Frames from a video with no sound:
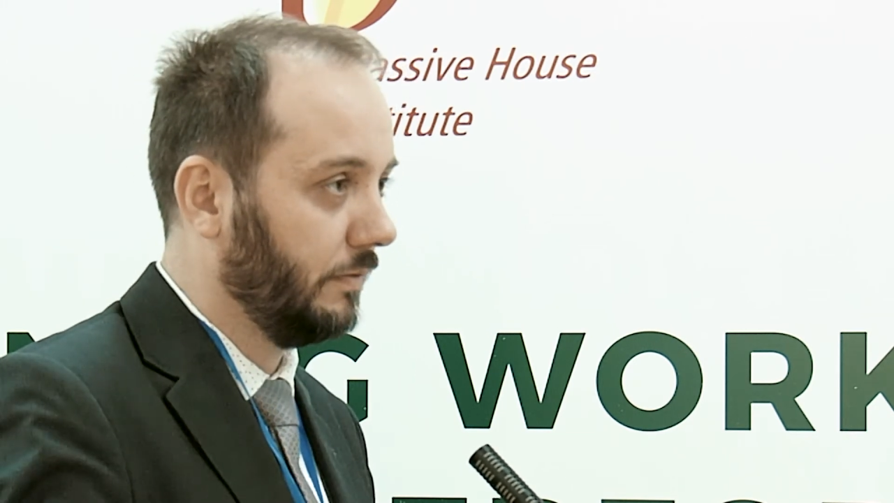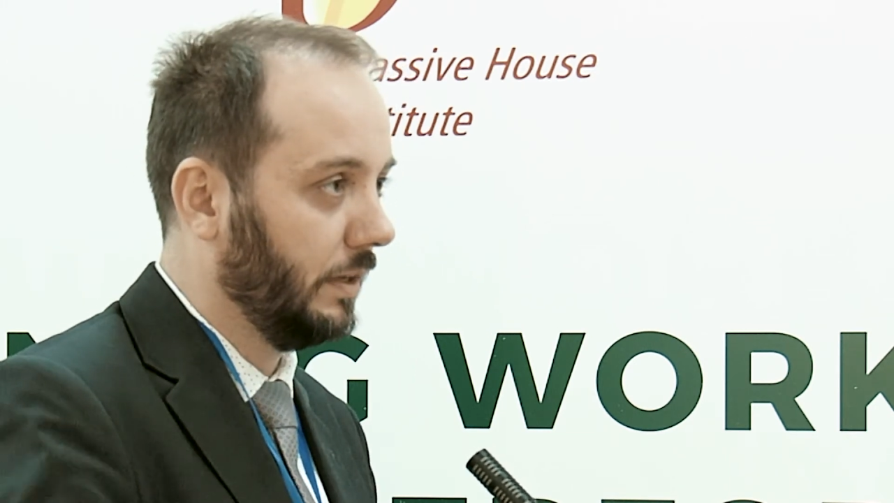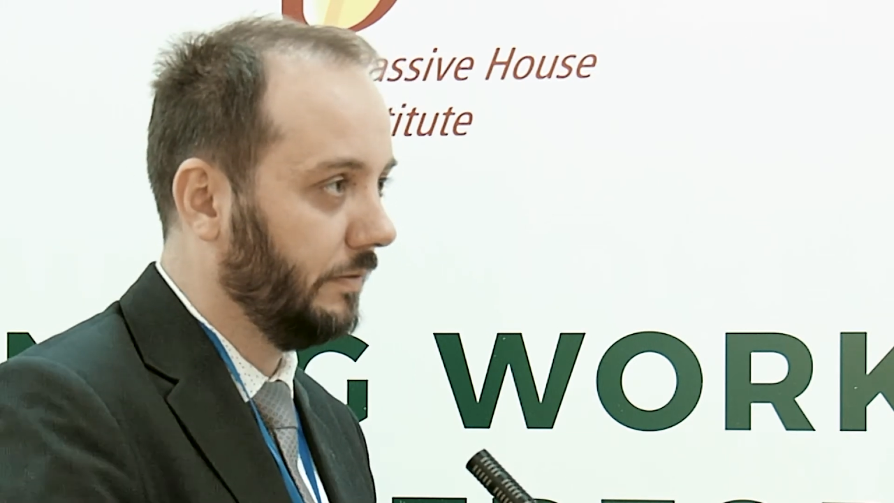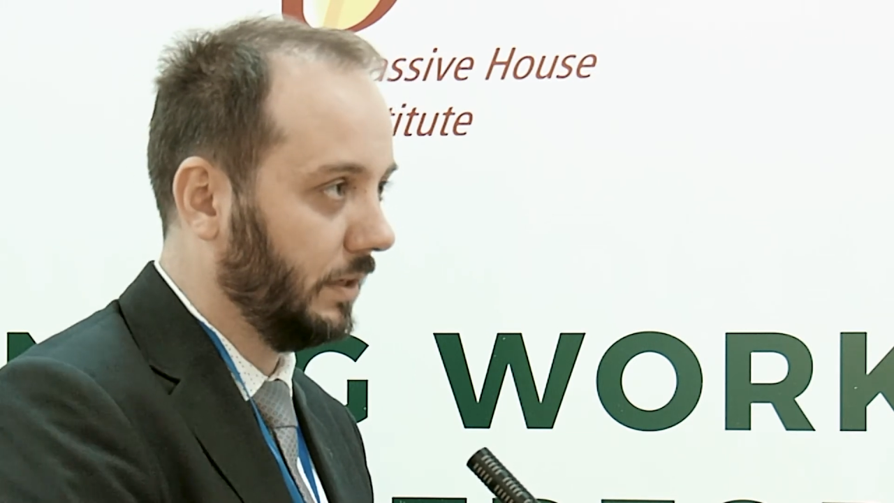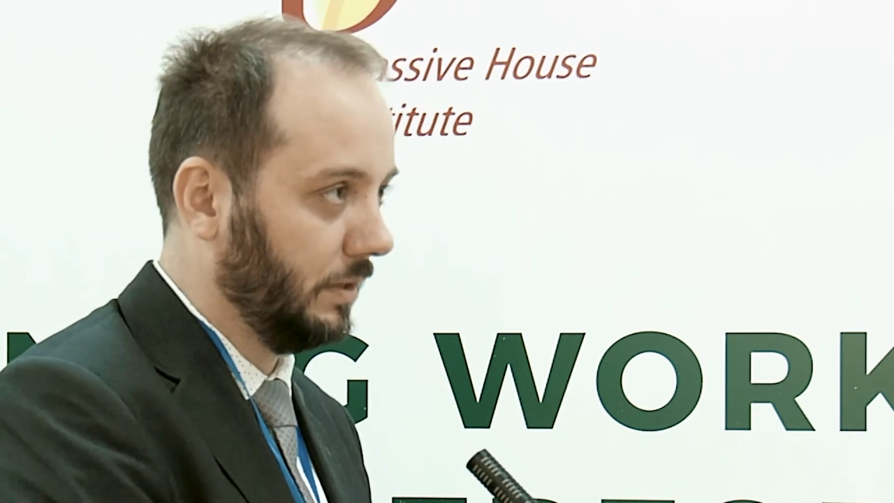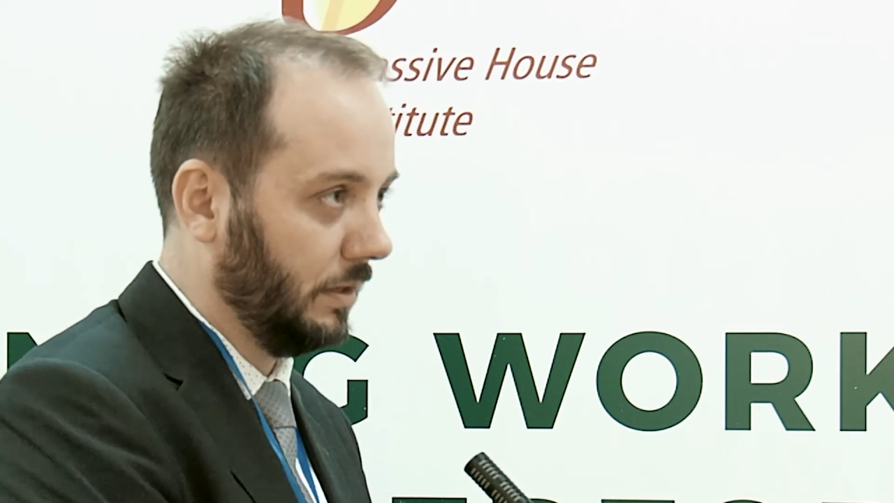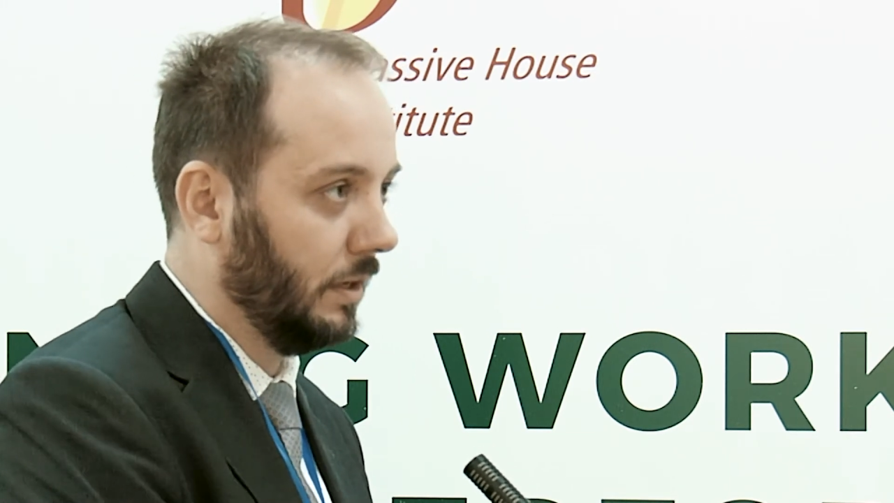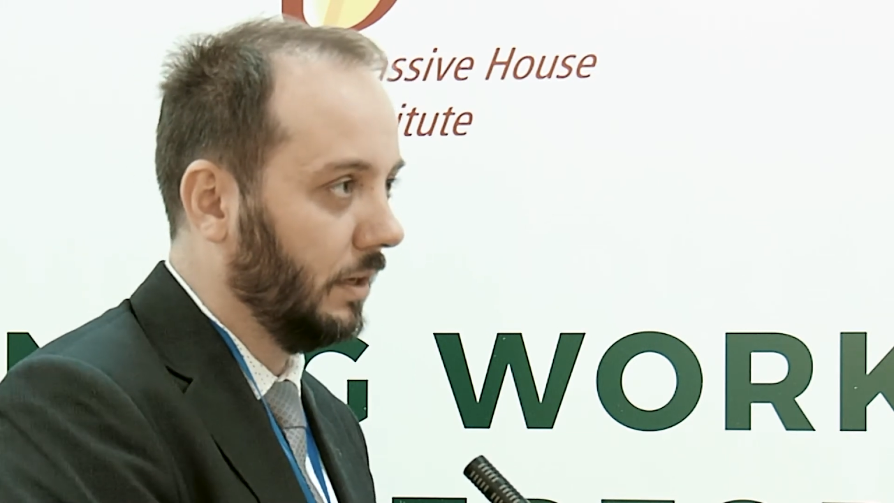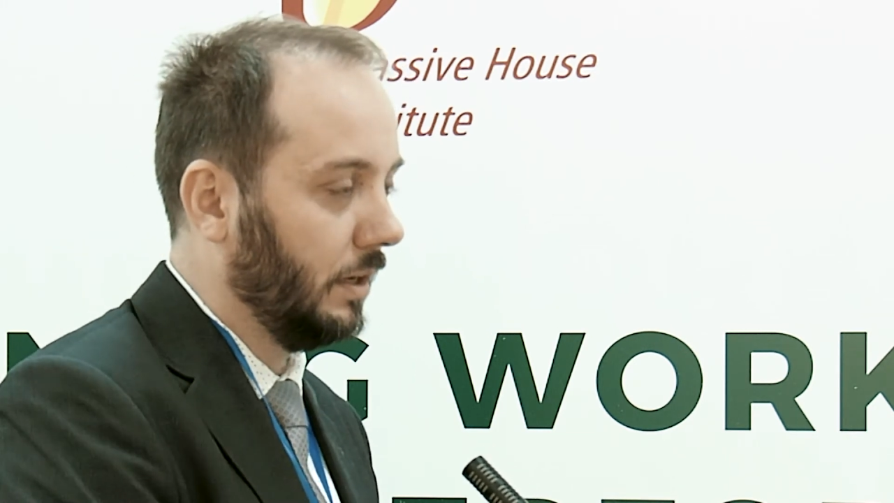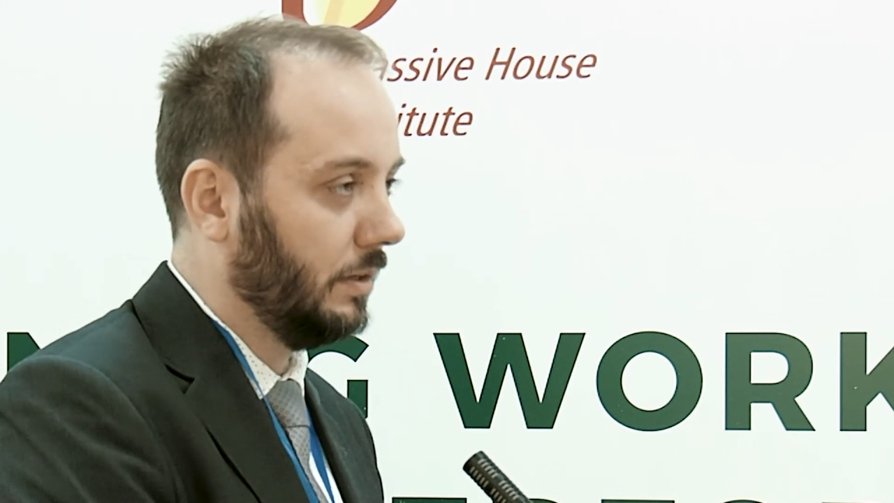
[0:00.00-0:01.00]
living
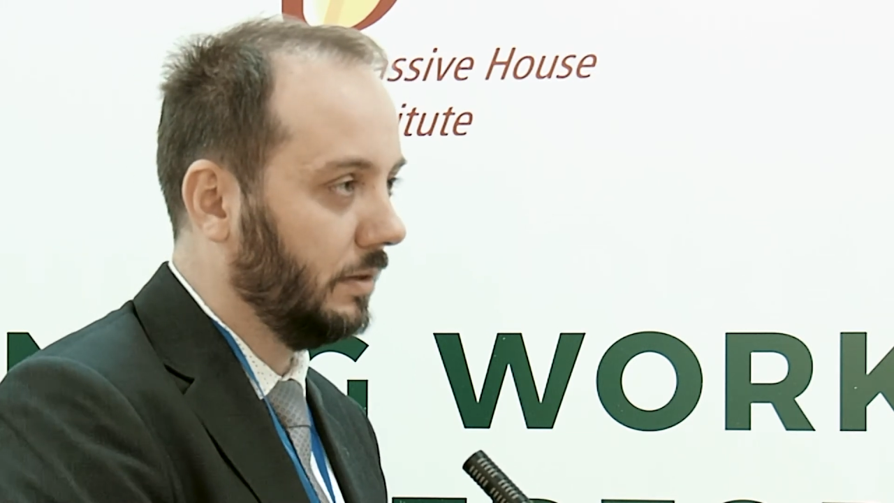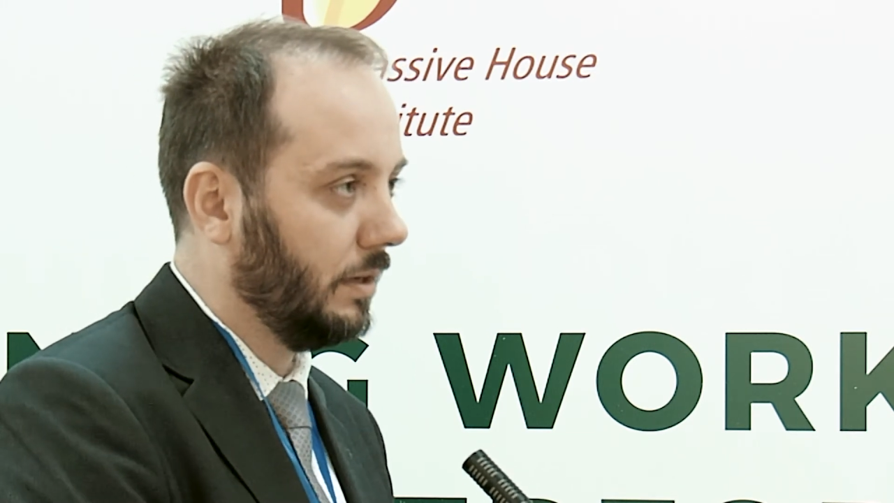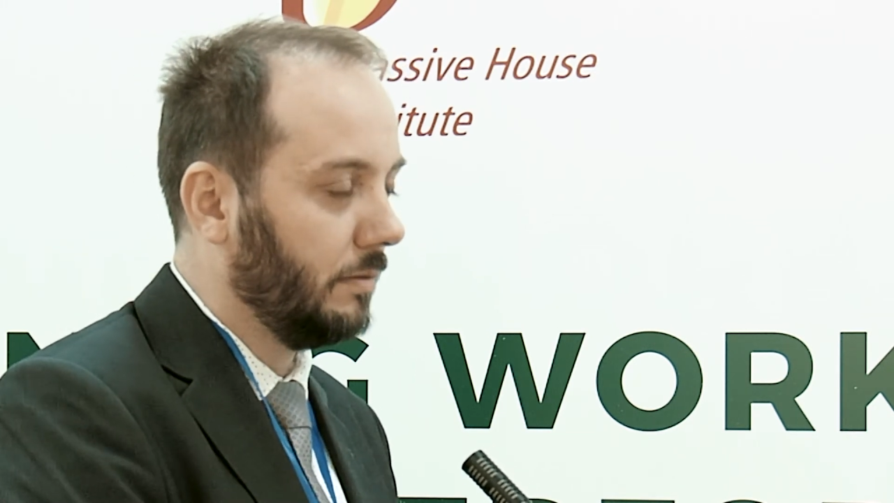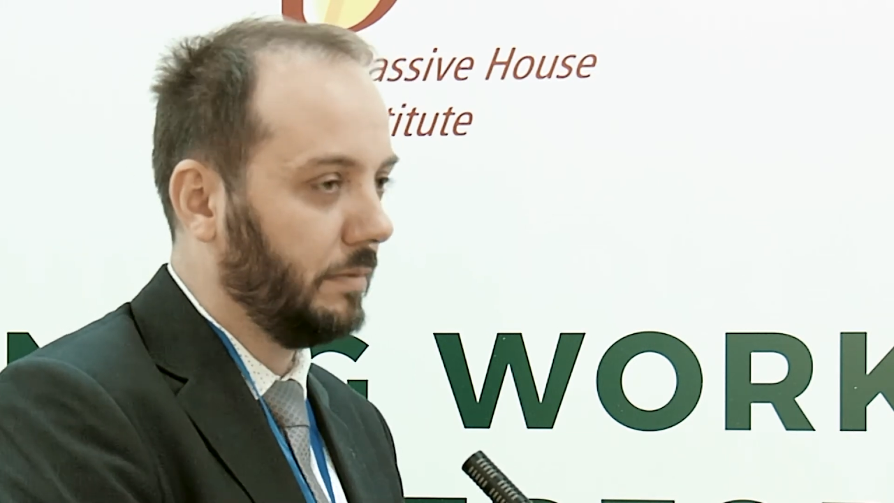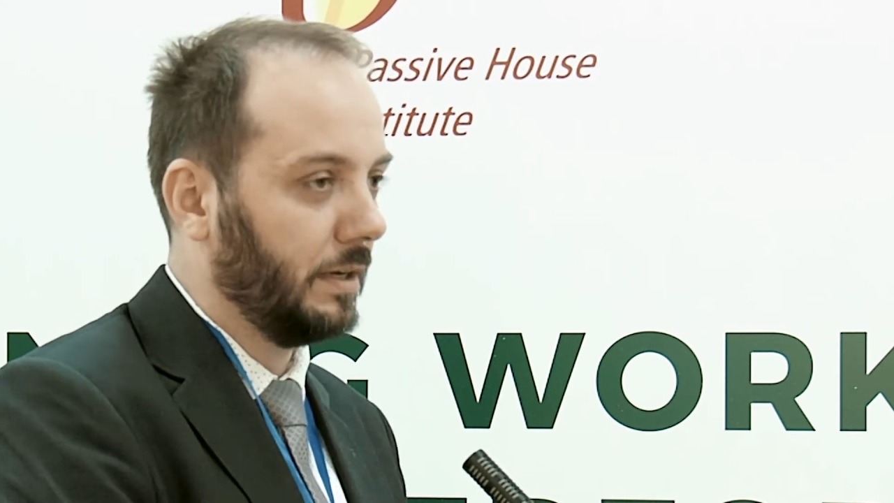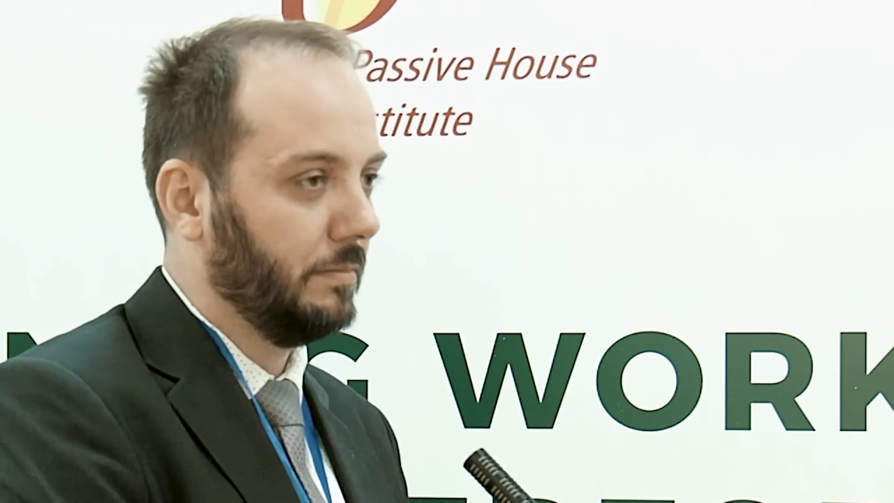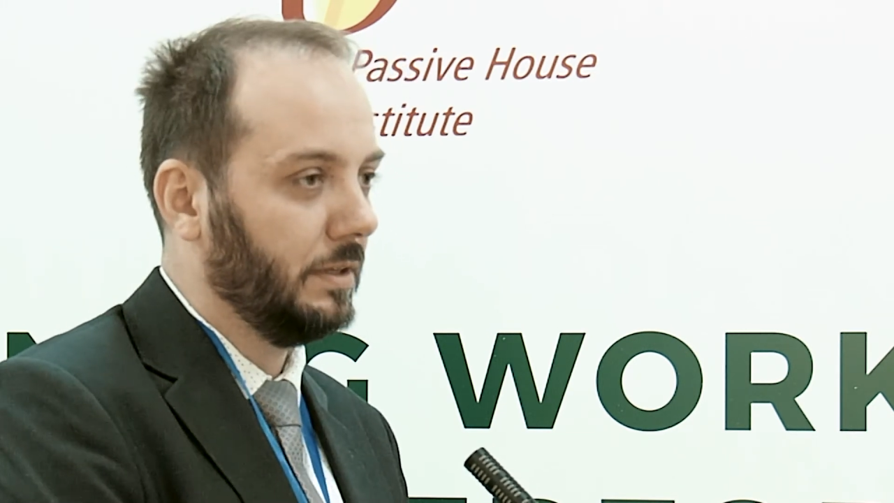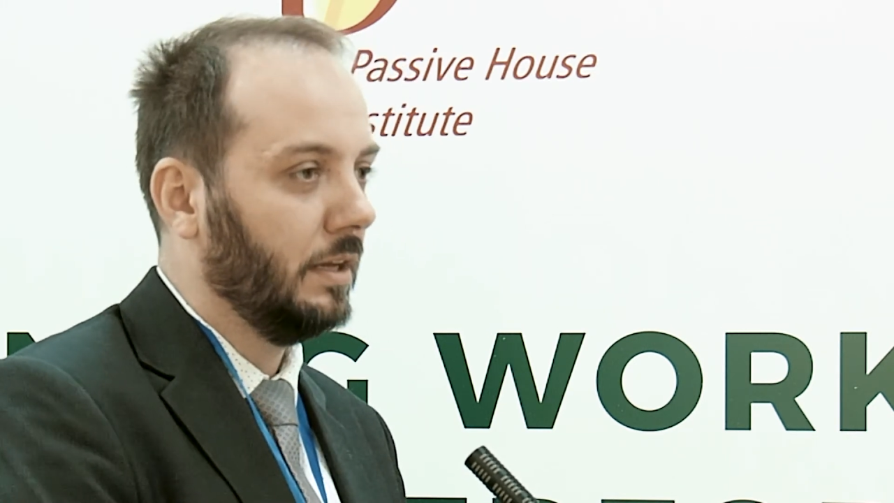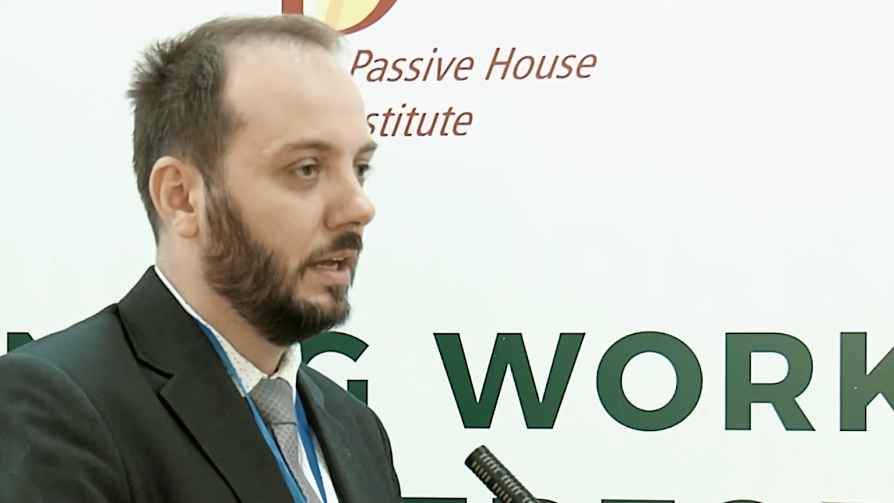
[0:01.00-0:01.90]
in their apartment,